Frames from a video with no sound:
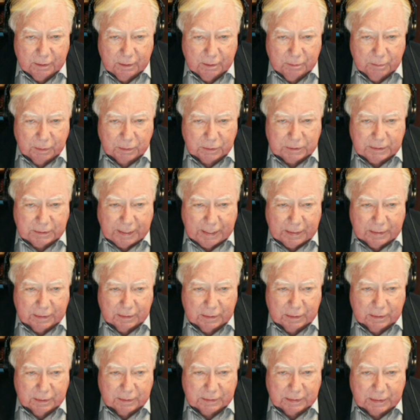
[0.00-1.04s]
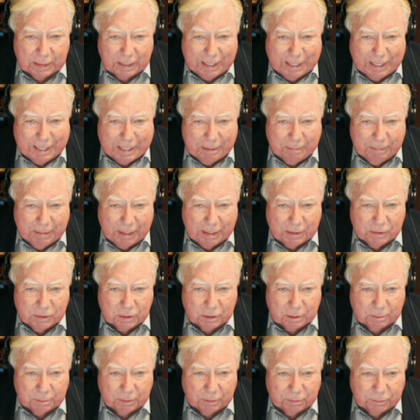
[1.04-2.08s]
The most scandalous and
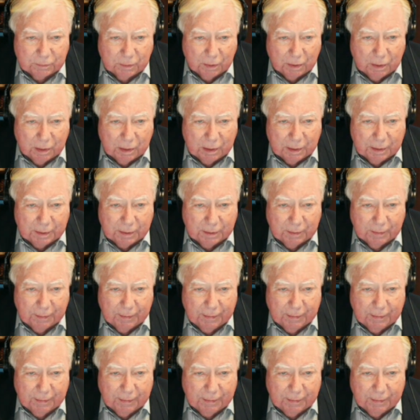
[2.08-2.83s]
unimaginable fraud,